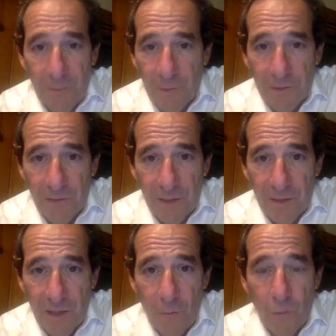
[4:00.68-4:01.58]
with the
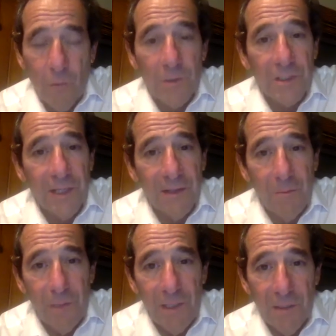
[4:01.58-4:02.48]
Vietnam War. Once again, the
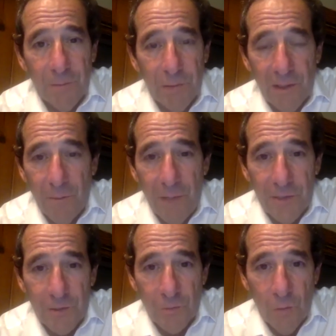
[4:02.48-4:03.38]
media played a
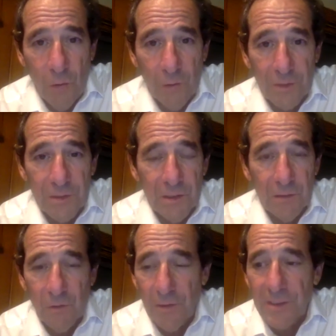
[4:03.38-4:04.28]
major role. It's still
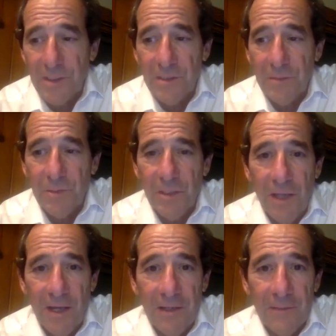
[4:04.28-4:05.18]
criticism
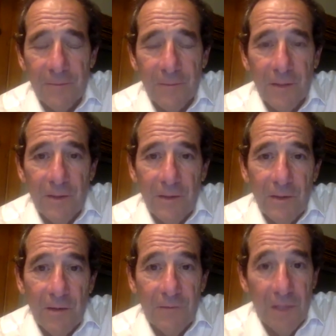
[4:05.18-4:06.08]
today
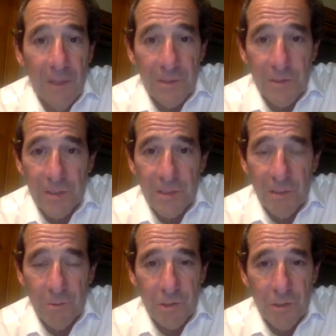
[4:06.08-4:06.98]
of the images that
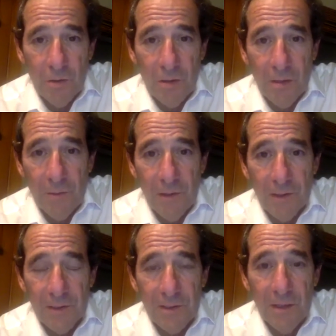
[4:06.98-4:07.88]
were shown on
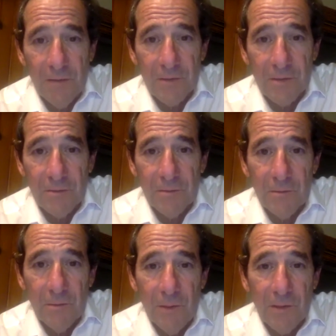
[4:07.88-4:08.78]
American television,
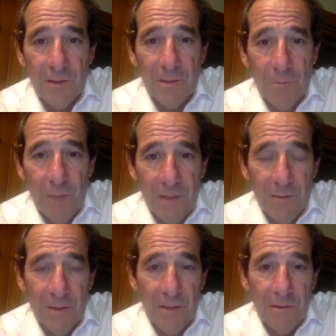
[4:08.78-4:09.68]
American men
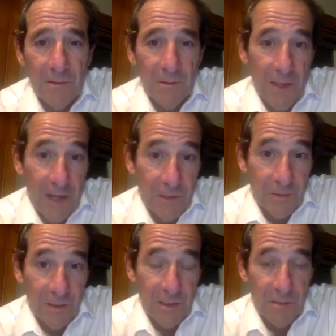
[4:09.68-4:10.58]
and
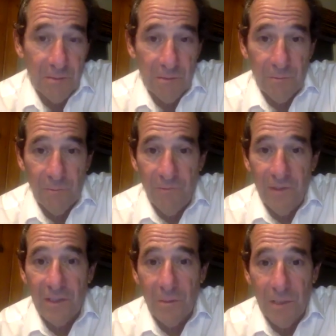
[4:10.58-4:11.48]
casualties,
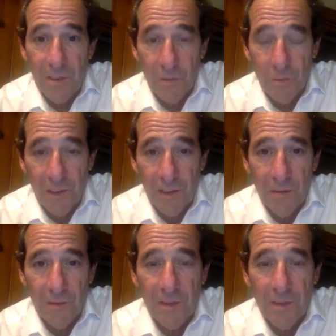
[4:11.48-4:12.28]
Vietnamese who were killed,